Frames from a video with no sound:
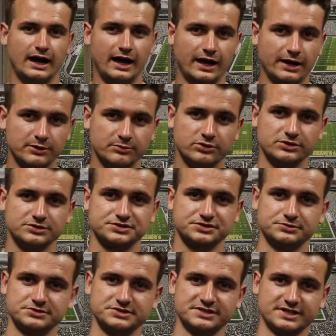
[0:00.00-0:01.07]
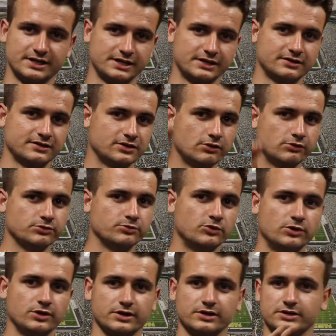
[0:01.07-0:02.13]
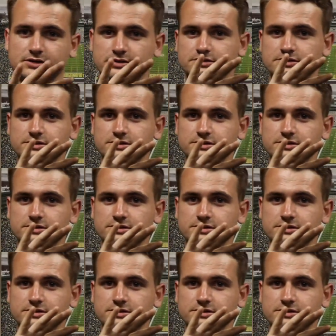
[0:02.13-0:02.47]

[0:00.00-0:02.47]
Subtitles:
I personally would say go with Milwaukee.